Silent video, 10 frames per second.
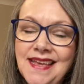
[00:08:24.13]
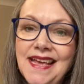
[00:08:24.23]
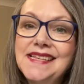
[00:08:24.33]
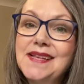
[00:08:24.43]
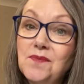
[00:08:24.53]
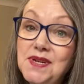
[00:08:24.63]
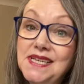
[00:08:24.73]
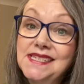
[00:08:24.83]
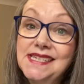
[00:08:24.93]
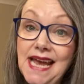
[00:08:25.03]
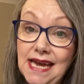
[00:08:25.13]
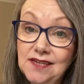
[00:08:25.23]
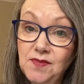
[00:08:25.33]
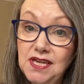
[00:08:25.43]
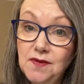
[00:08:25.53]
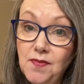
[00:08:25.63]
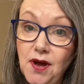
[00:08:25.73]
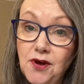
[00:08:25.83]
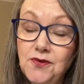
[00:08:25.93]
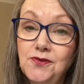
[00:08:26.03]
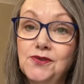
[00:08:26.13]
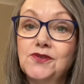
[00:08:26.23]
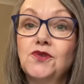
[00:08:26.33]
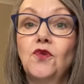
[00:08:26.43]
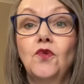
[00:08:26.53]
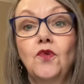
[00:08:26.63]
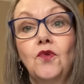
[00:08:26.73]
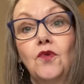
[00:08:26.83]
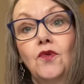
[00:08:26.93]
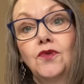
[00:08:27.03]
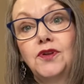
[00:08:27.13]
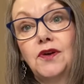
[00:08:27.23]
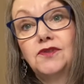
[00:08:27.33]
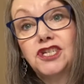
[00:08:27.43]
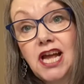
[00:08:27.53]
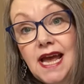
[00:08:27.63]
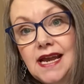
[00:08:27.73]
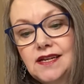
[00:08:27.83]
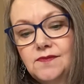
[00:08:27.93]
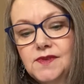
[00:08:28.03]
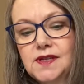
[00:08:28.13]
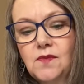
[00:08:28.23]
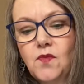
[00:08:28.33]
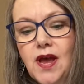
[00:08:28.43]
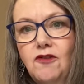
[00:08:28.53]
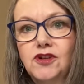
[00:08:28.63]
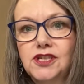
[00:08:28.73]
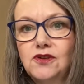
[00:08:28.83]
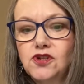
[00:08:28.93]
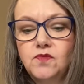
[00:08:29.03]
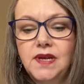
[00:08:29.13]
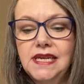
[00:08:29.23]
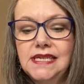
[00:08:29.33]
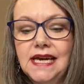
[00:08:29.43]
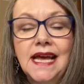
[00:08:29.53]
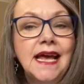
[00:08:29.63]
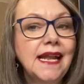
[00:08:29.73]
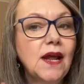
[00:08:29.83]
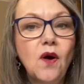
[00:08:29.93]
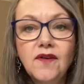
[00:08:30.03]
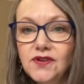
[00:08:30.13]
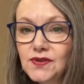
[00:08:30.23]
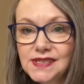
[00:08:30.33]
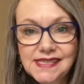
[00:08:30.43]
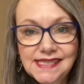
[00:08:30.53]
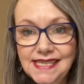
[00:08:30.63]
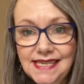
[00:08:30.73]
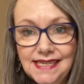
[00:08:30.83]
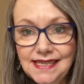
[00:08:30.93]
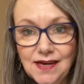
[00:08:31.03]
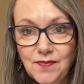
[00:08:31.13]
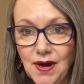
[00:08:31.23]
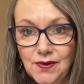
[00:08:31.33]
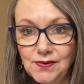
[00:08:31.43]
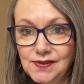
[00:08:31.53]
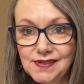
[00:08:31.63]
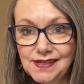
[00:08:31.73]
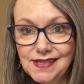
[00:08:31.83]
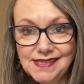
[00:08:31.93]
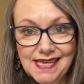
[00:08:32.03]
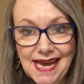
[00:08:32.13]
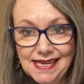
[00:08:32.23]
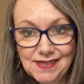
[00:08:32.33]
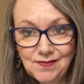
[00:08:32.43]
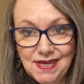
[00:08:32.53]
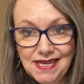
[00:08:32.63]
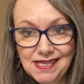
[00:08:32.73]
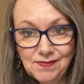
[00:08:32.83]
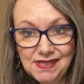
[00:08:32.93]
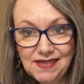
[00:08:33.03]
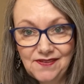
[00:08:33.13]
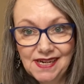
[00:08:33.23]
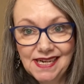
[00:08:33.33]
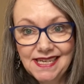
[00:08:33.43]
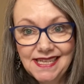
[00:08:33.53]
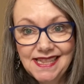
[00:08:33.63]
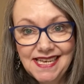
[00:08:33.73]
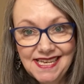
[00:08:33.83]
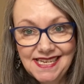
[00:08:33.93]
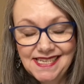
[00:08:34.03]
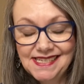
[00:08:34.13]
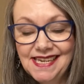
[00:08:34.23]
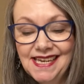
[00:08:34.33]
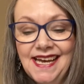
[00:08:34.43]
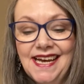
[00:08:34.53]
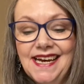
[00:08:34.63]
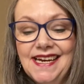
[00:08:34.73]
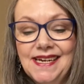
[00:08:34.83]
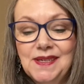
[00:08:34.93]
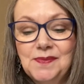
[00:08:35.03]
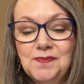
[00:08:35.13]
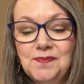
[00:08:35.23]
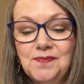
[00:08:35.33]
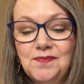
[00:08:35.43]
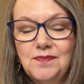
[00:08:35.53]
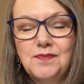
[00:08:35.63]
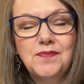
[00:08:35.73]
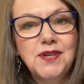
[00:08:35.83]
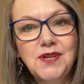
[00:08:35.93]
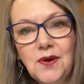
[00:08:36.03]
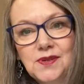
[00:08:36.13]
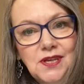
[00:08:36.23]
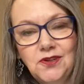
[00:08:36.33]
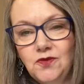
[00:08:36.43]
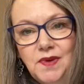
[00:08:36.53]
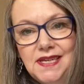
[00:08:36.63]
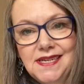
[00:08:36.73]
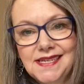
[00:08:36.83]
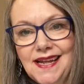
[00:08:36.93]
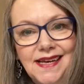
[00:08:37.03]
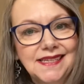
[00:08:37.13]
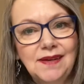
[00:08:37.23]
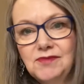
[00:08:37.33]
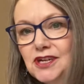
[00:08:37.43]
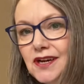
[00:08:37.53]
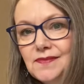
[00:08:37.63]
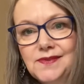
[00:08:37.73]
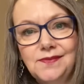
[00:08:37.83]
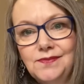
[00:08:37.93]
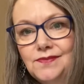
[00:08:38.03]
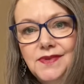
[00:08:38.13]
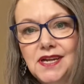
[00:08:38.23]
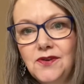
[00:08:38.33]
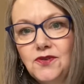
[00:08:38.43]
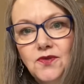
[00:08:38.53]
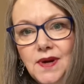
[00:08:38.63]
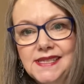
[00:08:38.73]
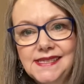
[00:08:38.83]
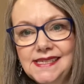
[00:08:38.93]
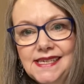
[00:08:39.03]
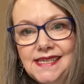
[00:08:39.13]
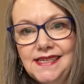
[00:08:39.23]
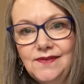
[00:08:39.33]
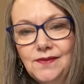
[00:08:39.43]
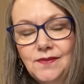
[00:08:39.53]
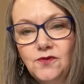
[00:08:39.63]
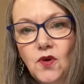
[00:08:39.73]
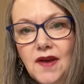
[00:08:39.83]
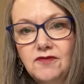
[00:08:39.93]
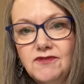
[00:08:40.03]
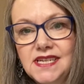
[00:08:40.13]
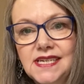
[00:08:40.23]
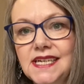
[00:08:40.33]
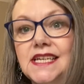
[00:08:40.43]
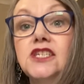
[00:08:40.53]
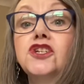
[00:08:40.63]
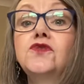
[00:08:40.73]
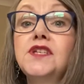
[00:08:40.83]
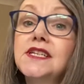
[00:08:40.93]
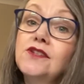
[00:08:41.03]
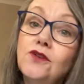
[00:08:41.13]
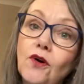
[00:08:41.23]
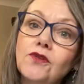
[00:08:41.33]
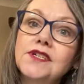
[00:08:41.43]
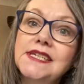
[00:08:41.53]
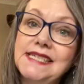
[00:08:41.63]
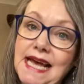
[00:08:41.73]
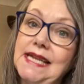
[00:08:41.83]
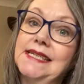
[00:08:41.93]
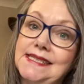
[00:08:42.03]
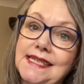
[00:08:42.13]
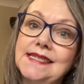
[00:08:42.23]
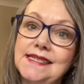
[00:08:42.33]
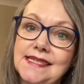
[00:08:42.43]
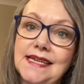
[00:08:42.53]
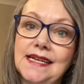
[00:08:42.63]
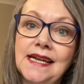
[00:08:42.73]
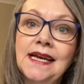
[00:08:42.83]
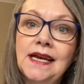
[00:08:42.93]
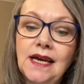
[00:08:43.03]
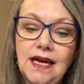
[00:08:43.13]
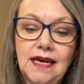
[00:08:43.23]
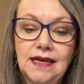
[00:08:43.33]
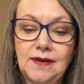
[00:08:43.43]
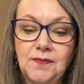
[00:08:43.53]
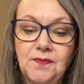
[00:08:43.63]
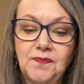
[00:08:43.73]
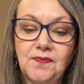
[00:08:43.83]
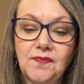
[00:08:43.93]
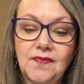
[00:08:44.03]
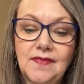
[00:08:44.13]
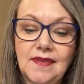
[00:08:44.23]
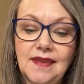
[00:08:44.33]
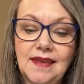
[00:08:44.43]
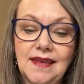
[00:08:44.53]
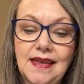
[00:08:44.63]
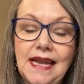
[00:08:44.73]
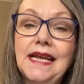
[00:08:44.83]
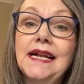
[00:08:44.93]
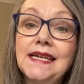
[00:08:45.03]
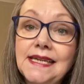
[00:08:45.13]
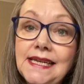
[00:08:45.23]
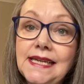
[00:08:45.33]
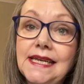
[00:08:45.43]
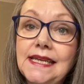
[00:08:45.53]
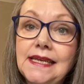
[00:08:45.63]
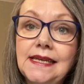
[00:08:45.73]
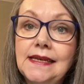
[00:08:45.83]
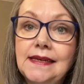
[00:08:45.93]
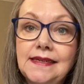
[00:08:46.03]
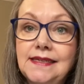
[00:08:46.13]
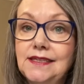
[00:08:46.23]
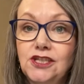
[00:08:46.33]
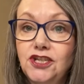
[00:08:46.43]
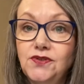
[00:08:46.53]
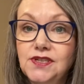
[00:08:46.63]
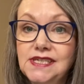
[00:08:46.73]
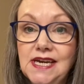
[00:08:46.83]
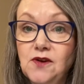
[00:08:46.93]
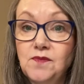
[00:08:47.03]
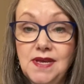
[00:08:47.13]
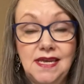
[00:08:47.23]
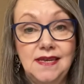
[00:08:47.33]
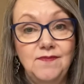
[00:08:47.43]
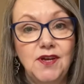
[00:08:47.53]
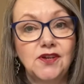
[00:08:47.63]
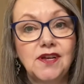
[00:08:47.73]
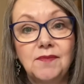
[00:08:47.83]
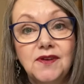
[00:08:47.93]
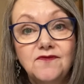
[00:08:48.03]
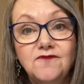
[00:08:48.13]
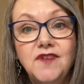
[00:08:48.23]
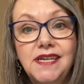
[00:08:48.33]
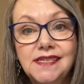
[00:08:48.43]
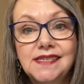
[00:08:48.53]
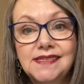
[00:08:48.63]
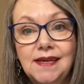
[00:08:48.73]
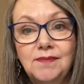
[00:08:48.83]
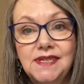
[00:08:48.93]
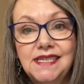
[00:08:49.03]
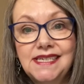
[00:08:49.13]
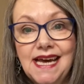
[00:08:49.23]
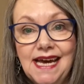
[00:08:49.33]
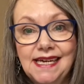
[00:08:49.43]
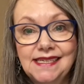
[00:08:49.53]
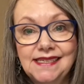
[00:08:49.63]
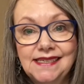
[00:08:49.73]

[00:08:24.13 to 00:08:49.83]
somebody has tagged me in a post or, you know, shared them somewhere on social media. Now, I've not seen a post that's tagged me specifically in these, but you know what social media is like. Sometimes we don't always see, for whatever reason. It chooses not to tell us, doesn't it? And it clearly didn't choose to tell me, because I'm convinced somebody tagged